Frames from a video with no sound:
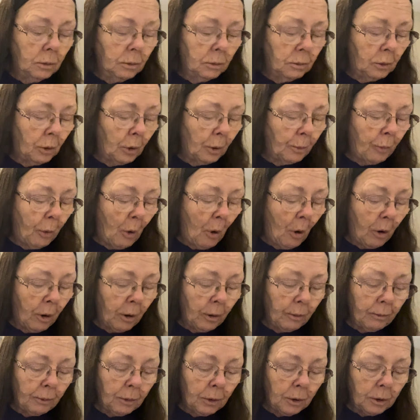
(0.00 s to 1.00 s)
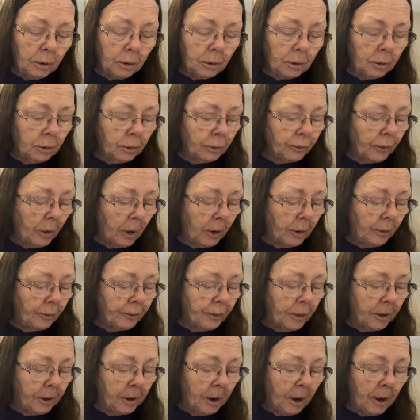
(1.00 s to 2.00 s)
or part of it, because I don't
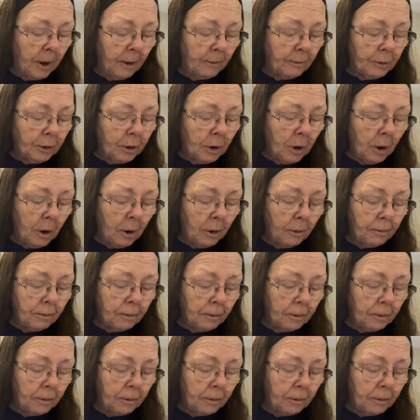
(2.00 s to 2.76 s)
think I have enough.